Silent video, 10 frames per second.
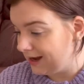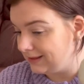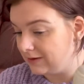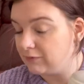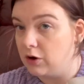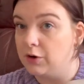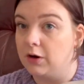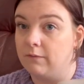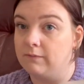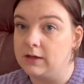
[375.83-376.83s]
and they've gone
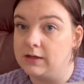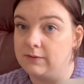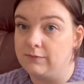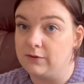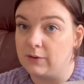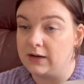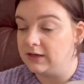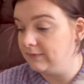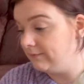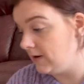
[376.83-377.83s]
on Vinted for
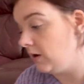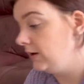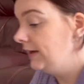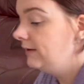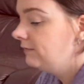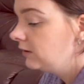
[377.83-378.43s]
twenty-five.